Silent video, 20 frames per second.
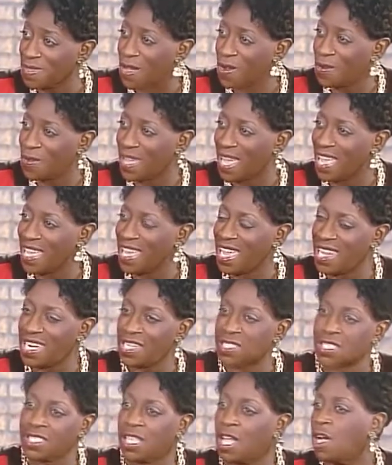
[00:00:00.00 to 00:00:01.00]
Okay, and
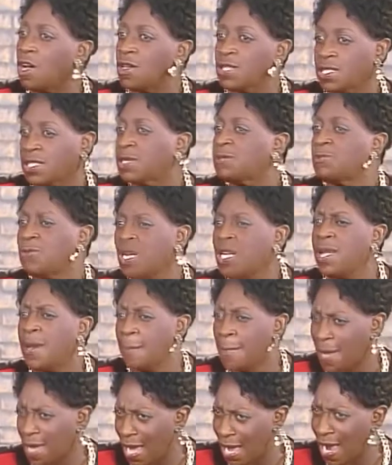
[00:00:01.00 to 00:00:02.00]
it's really a
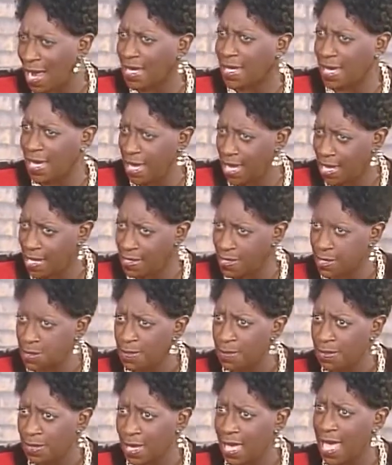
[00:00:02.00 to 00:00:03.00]
podcast,
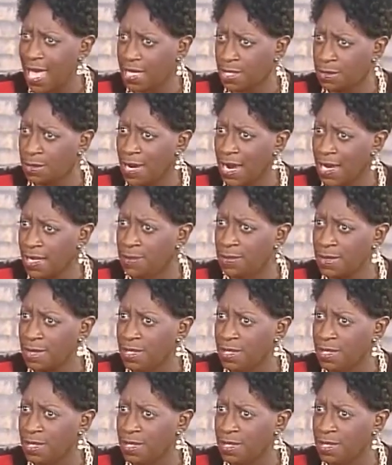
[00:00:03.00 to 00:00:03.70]
right?